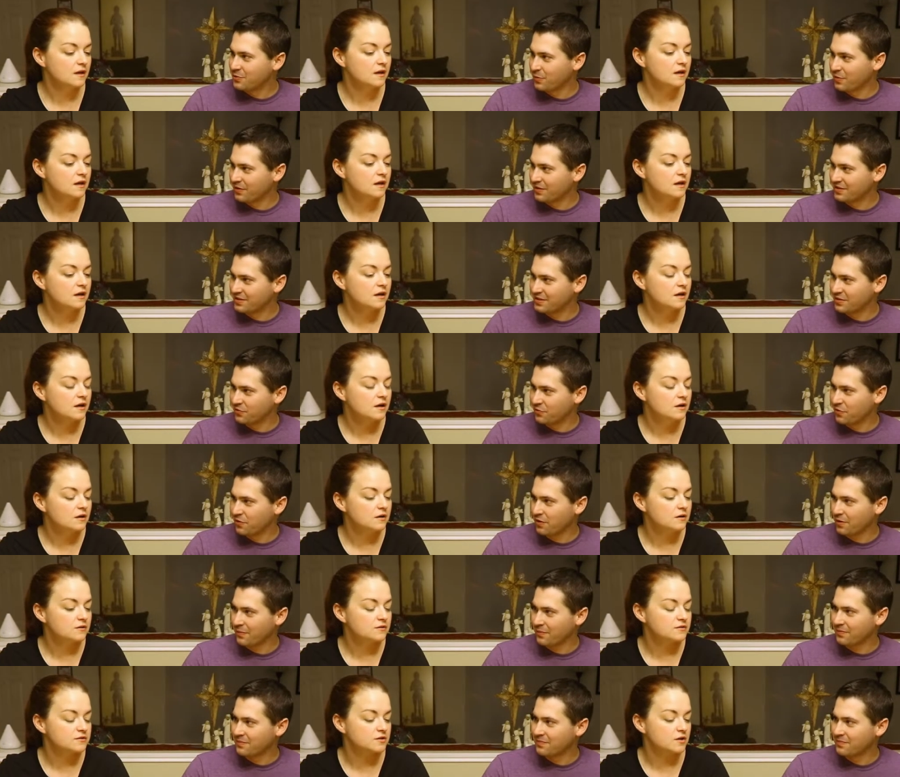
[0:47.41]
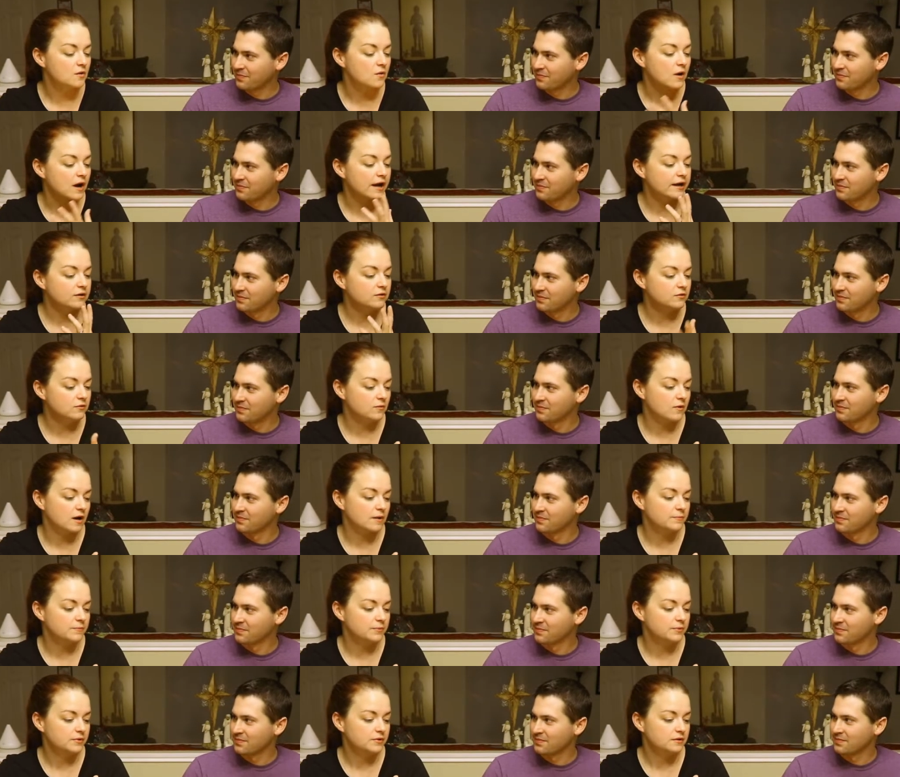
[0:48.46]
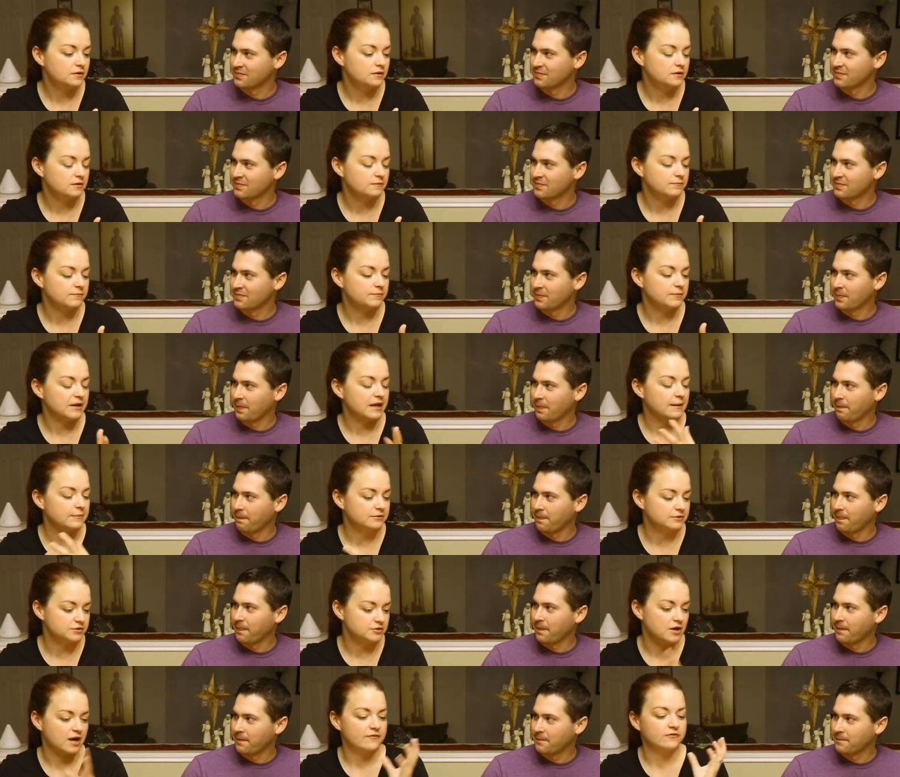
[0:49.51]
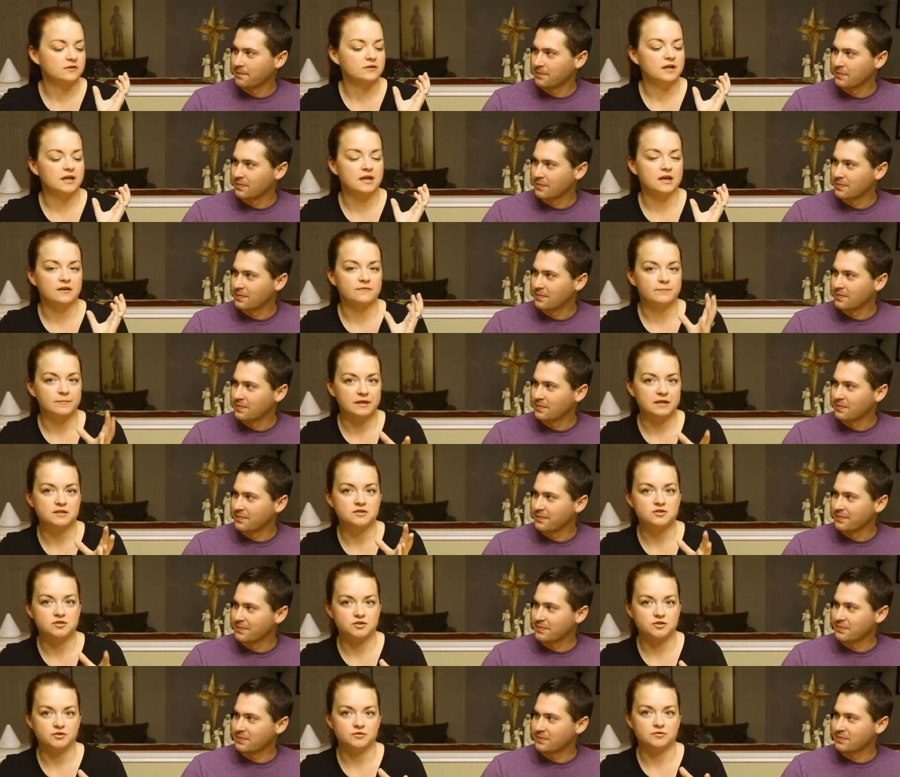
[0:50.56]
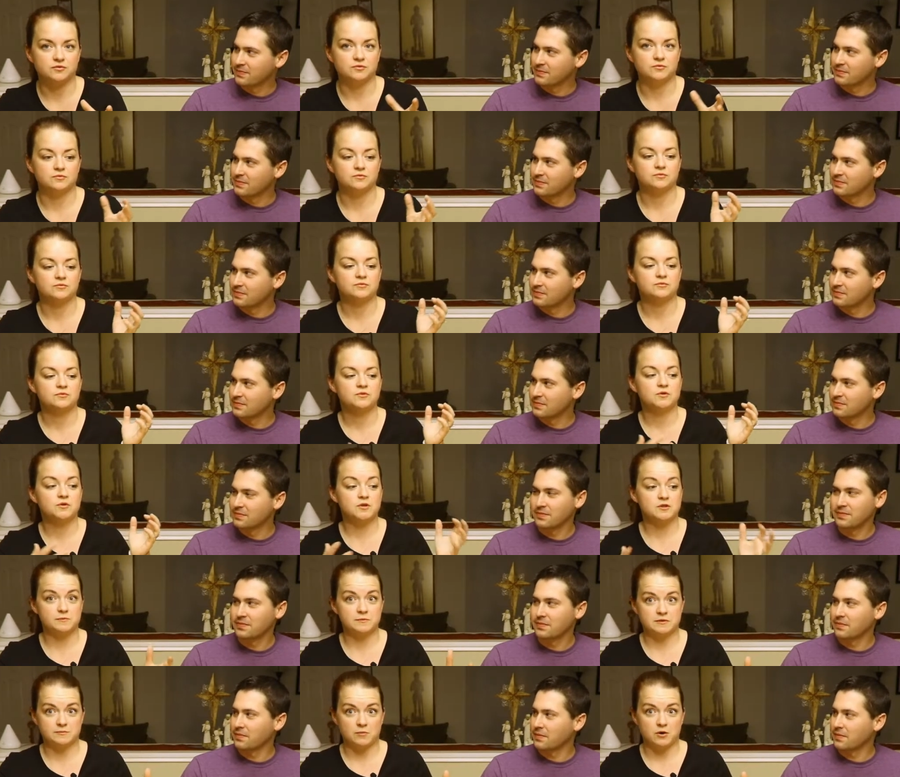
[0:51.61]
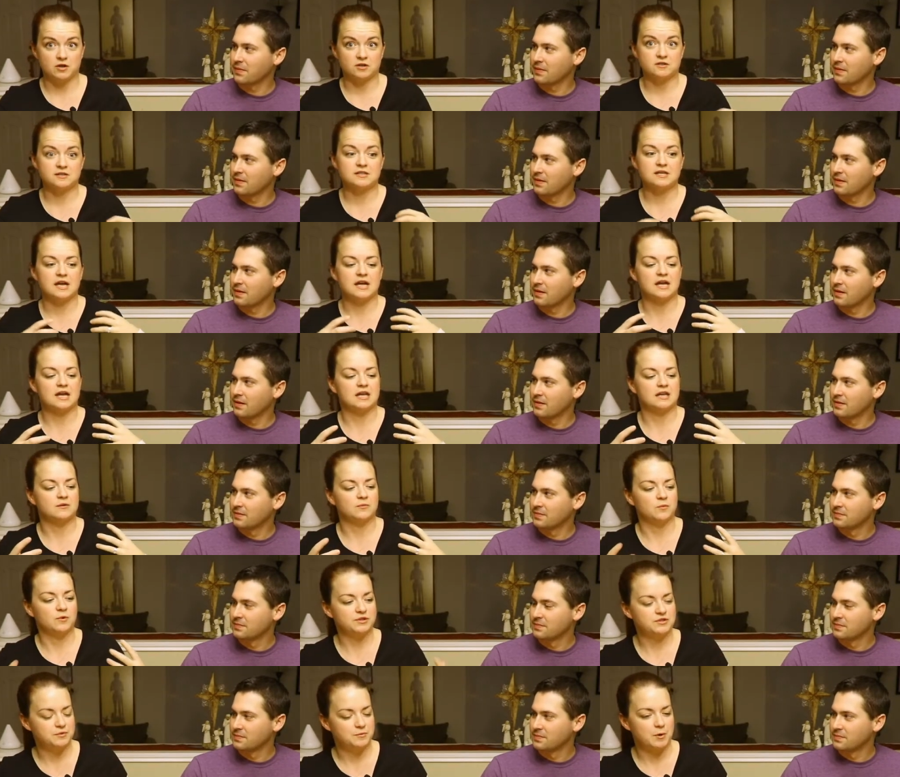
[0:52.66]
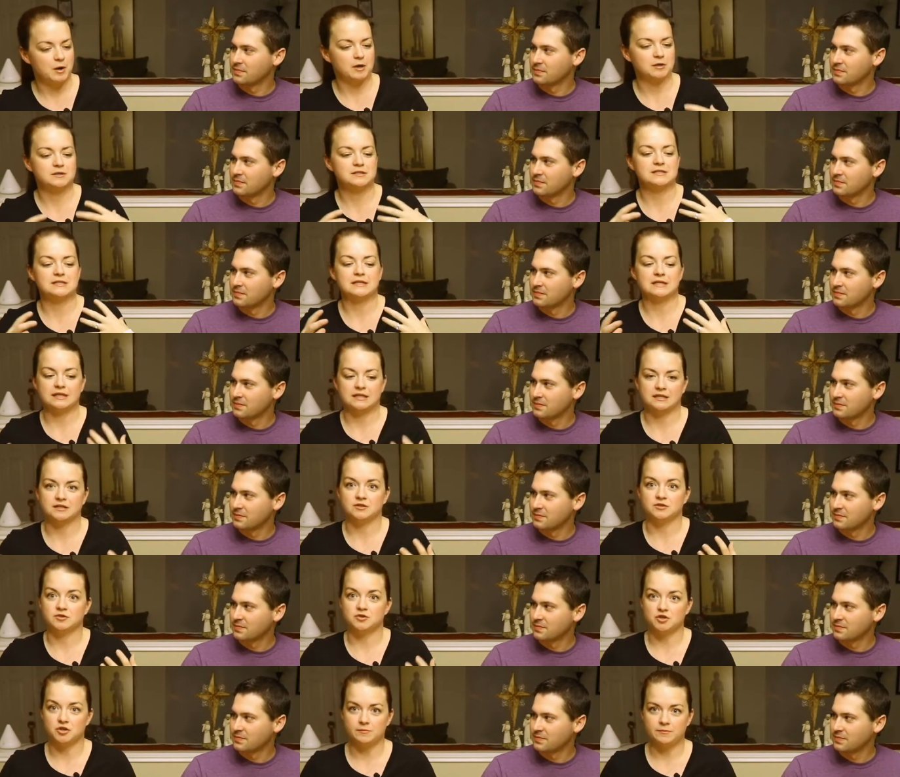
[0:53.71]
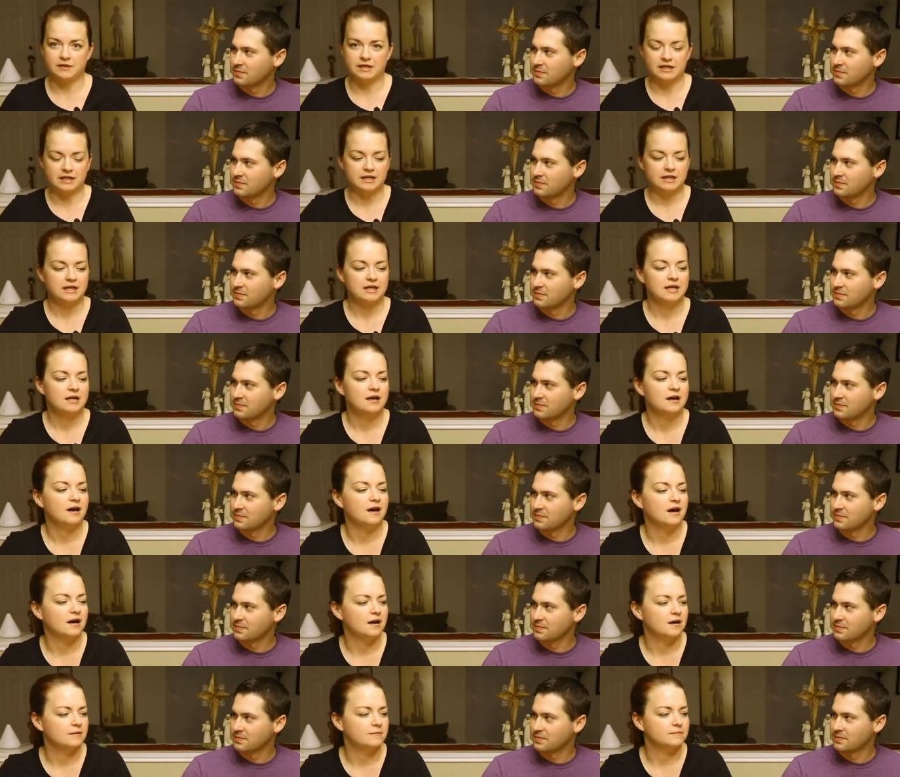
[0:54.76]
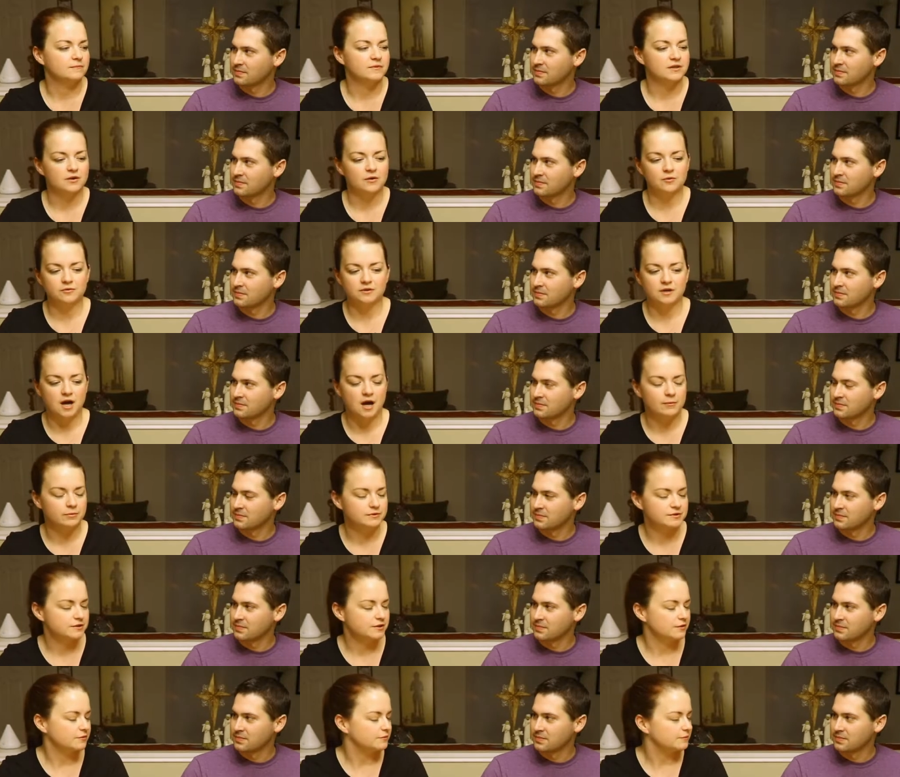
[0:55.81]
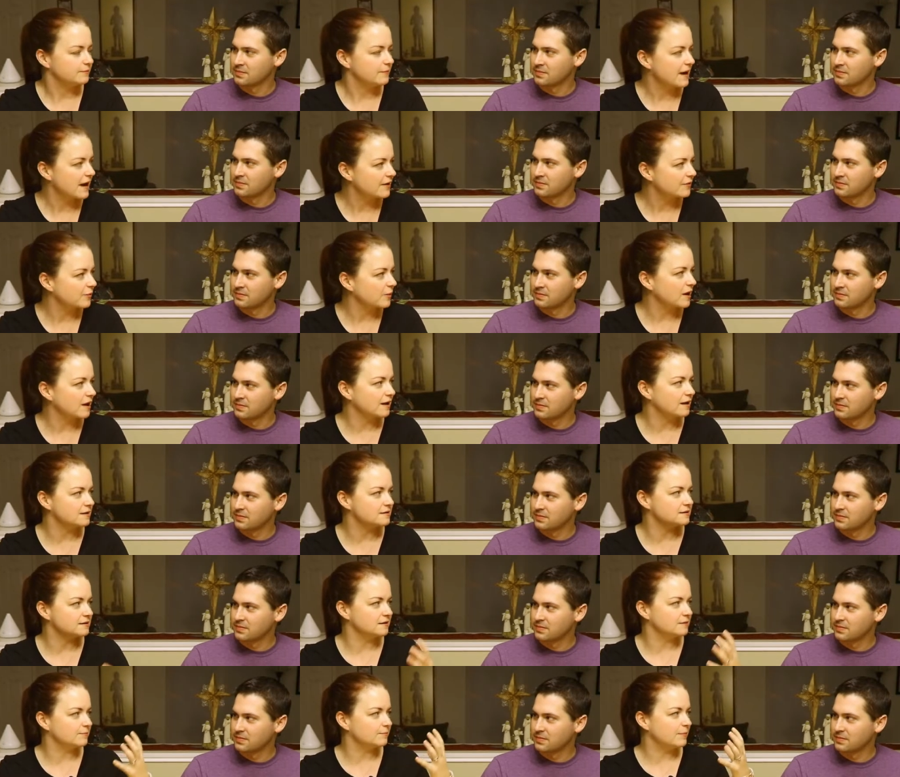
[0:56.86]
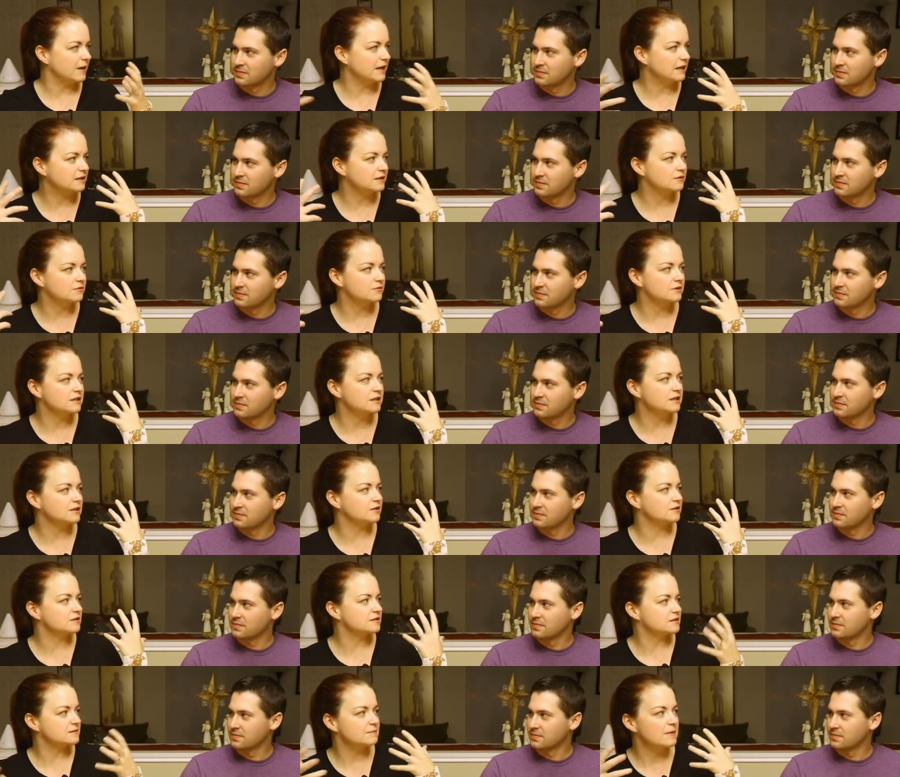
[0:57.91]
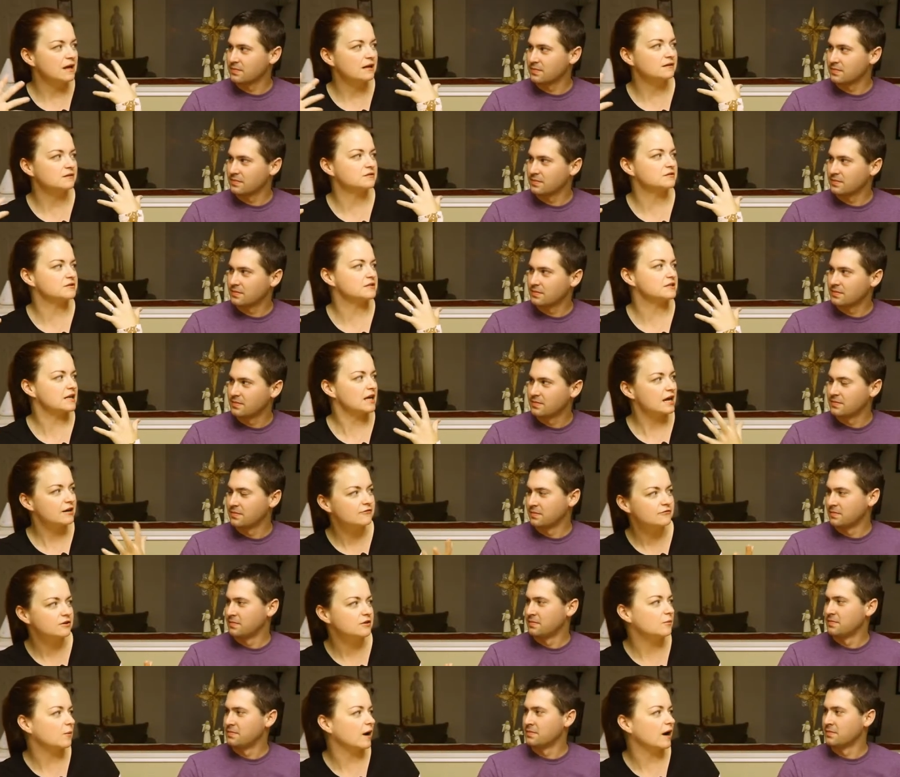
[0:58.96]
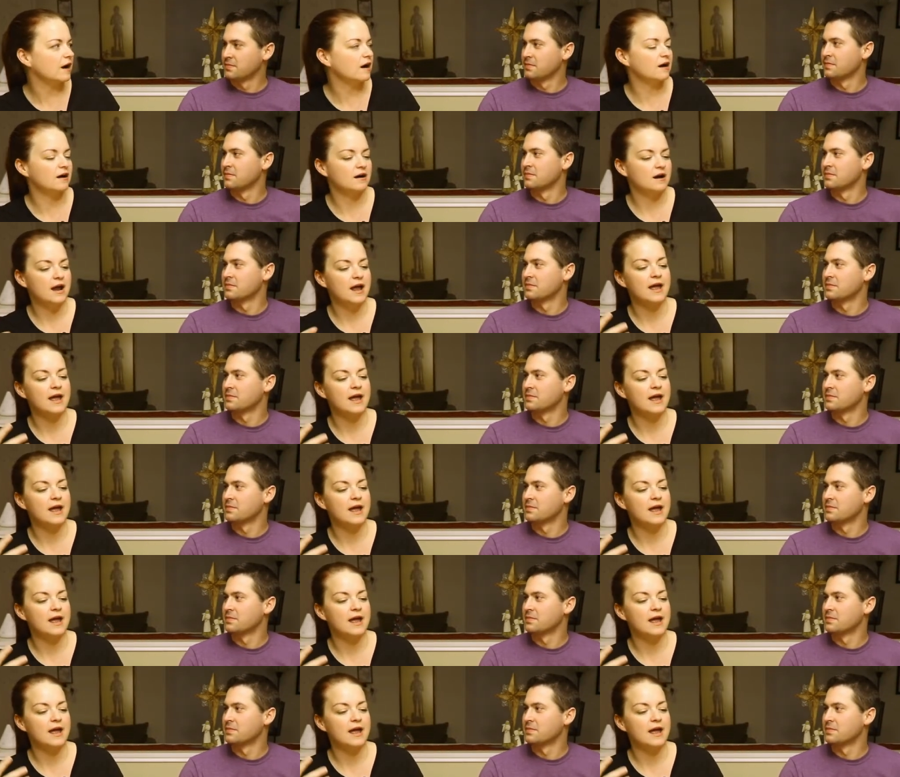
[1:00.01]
Speaker 1: to where this is from.
Speaker 2: So I grew up being able to travel, and I've been to Christmas marts and winter marts in Germany. Um, the old cobblestone pathways and the bakery smells everywhere